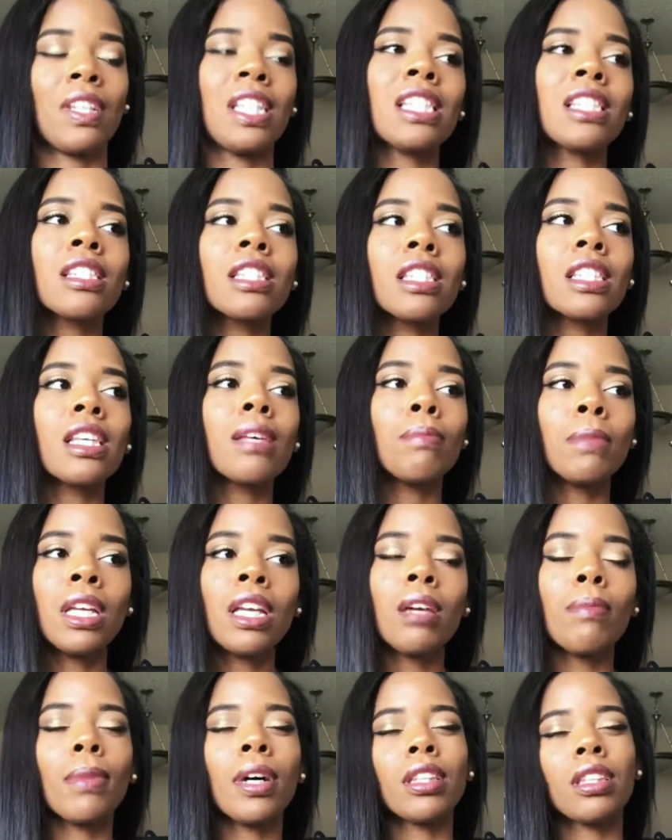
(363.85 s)
It's to
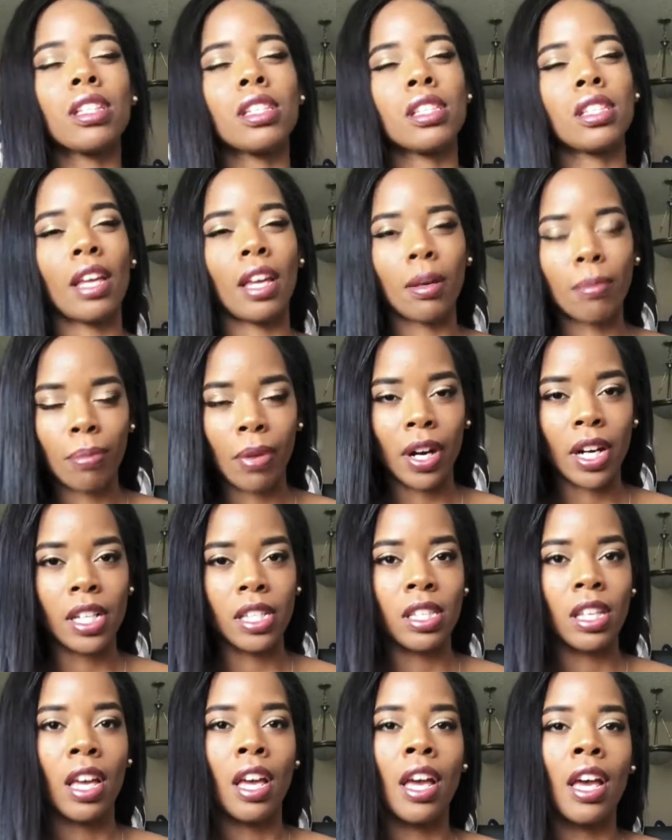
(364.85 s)
me about the same
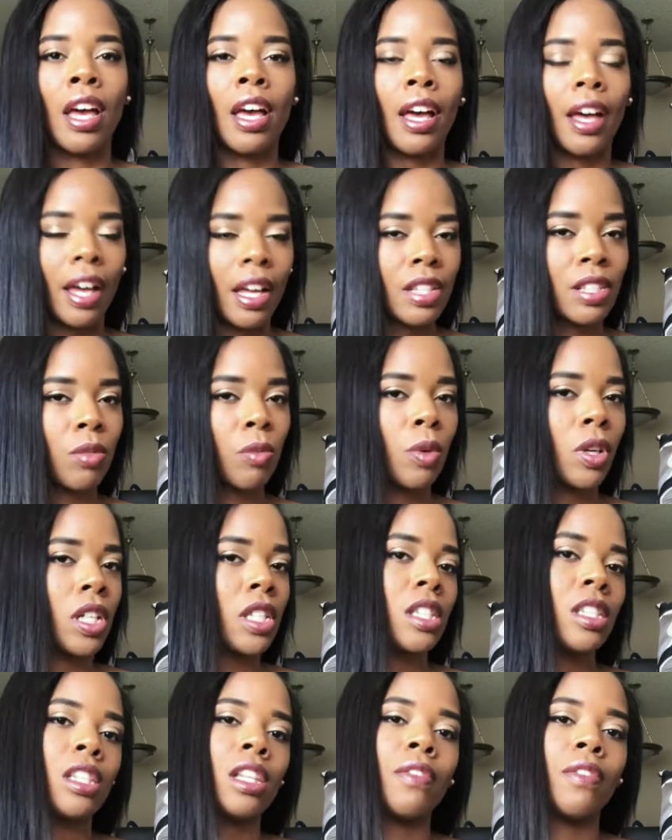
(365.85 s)
price as it
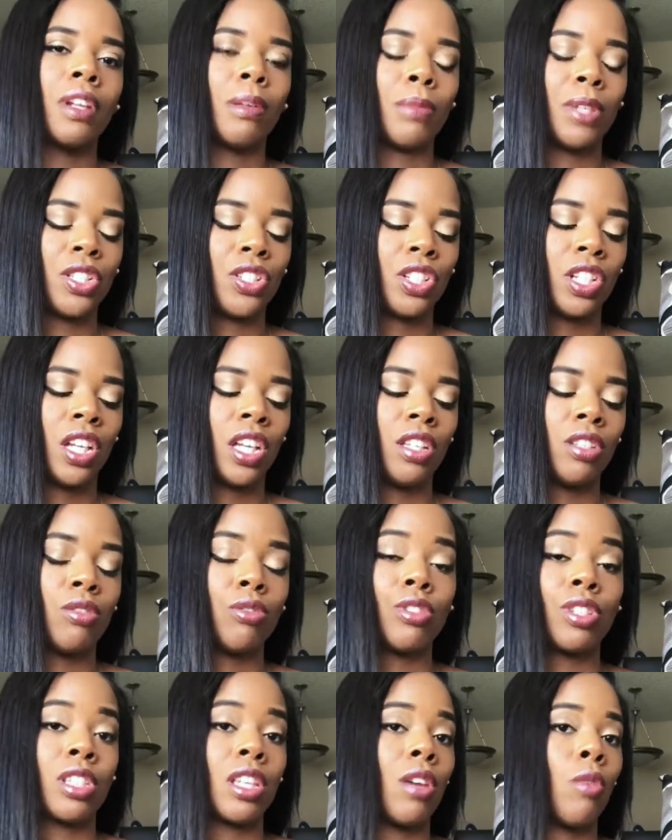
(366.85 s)
was as living in Michigan. You
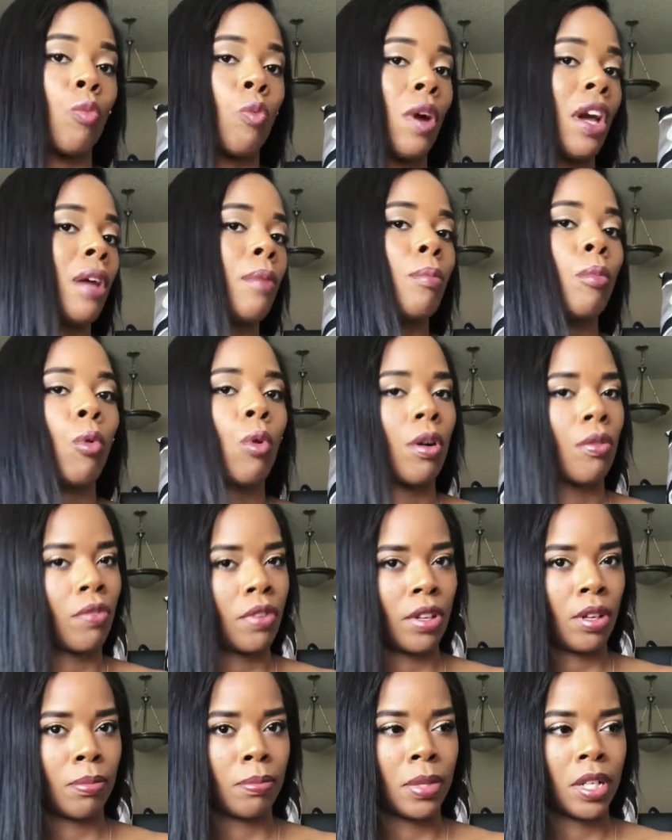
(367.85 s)
just get way more for
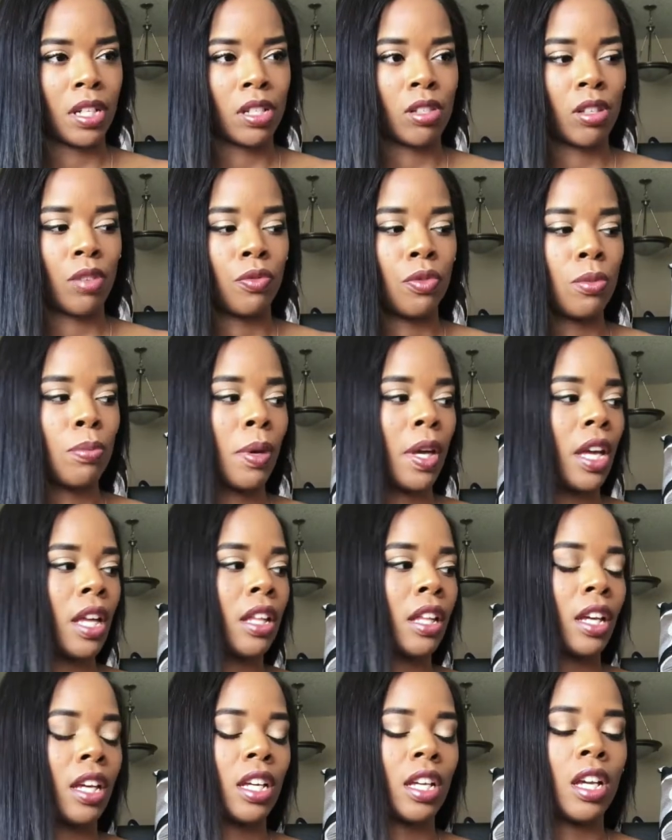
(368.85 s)
your buck. So if you're paying
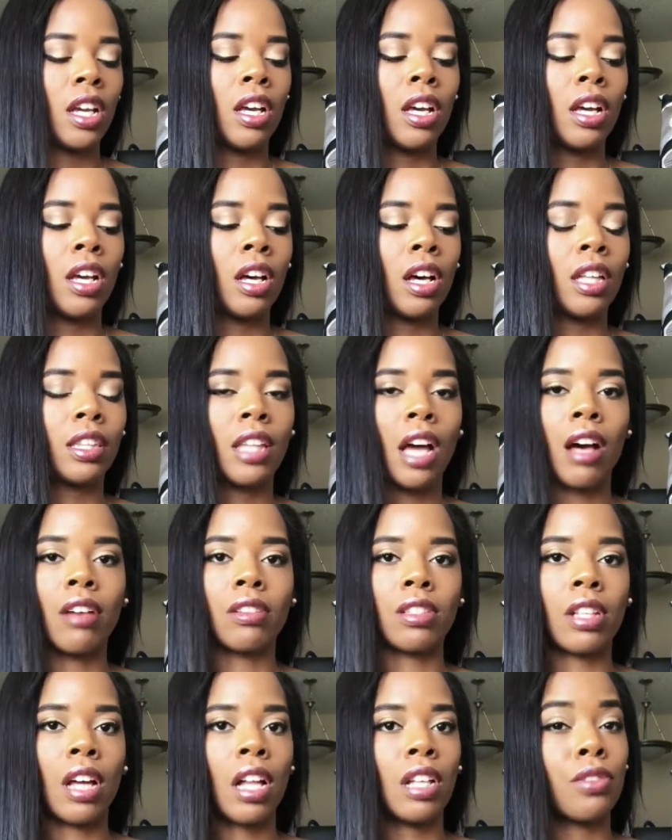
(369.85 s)
like
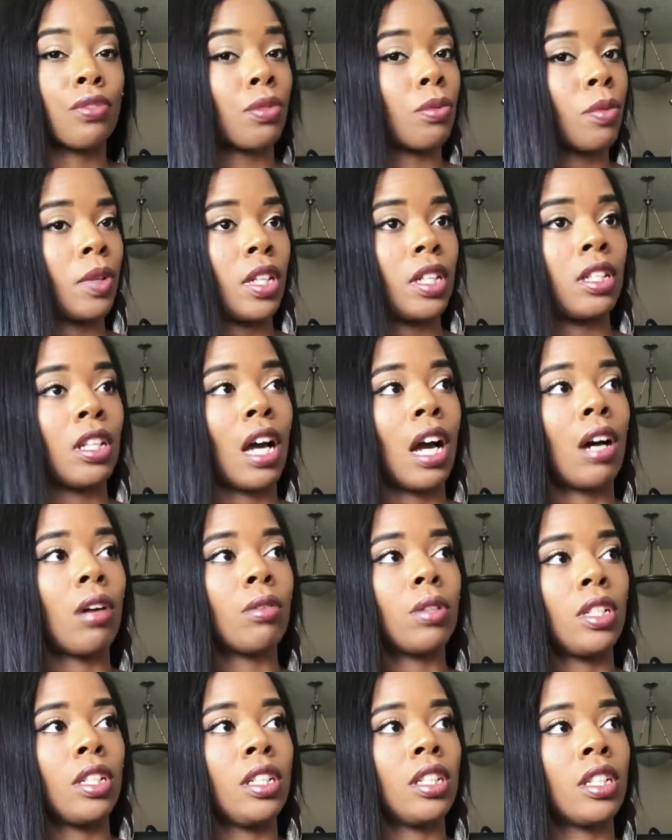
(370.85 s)
$1,000 for rent
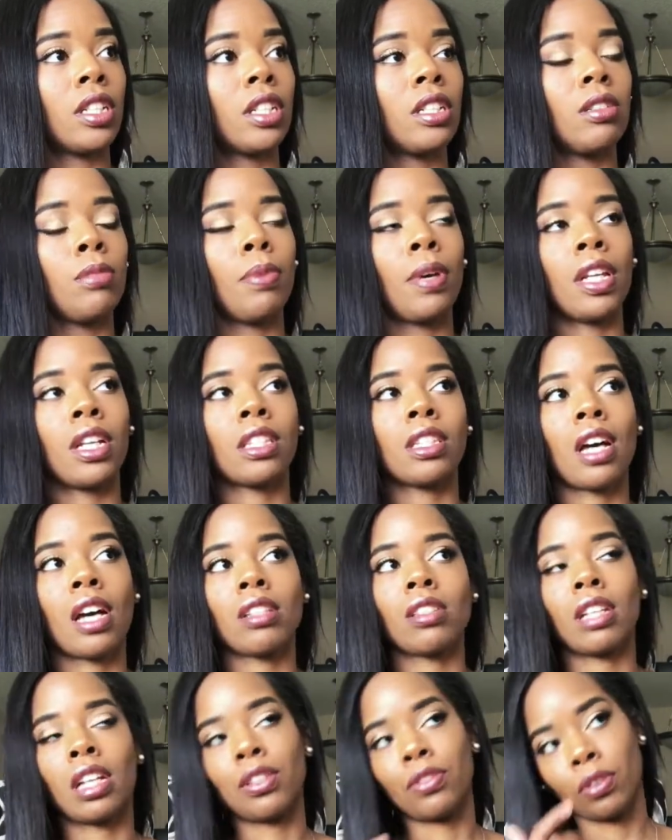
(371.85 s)
out here and you're paying
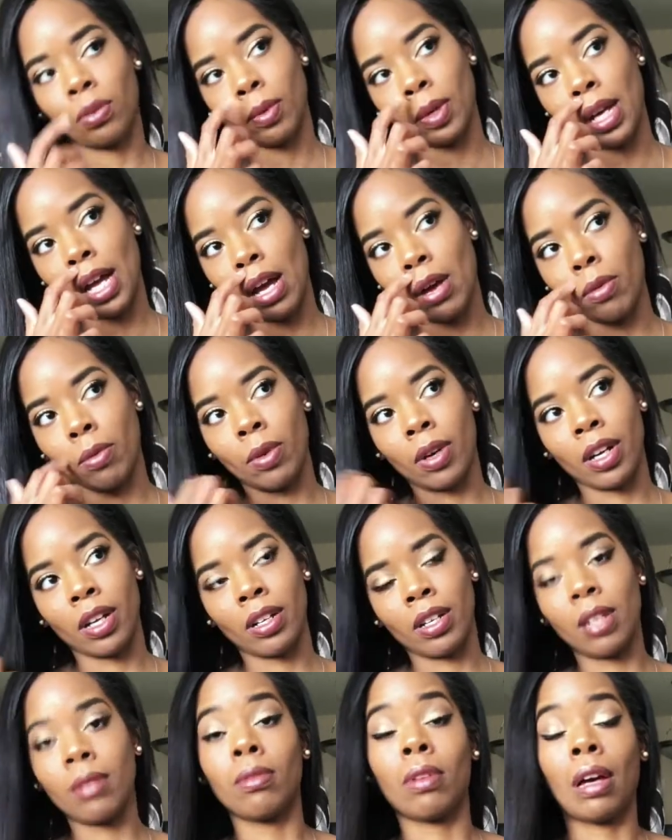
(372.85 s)
$1,000 for rent out
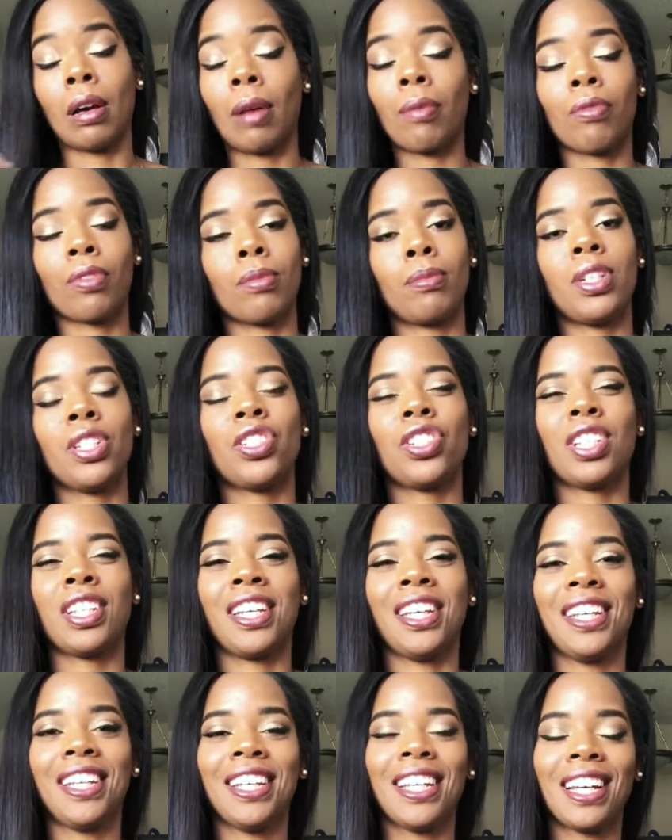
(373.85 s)
where I'm from,
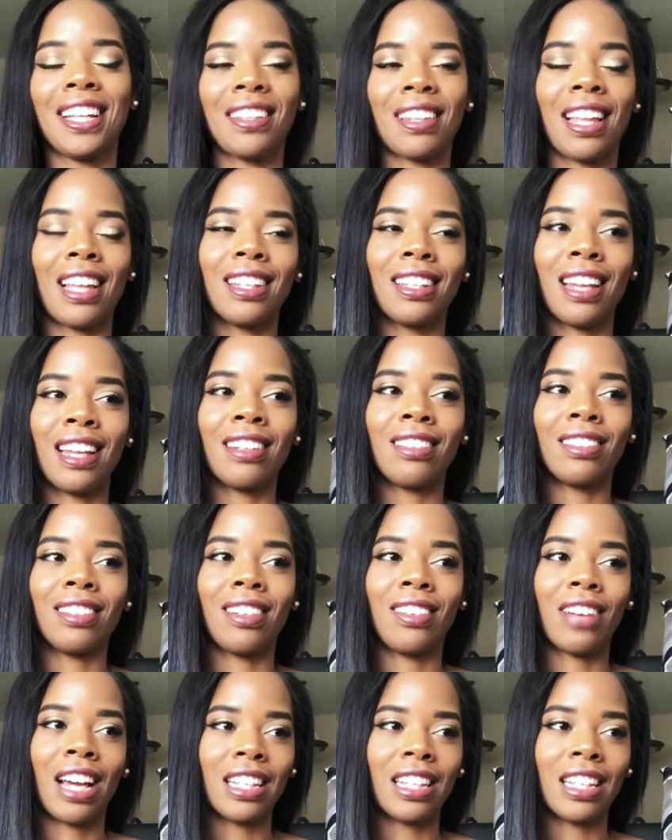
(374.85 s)
Michigan, I don't know.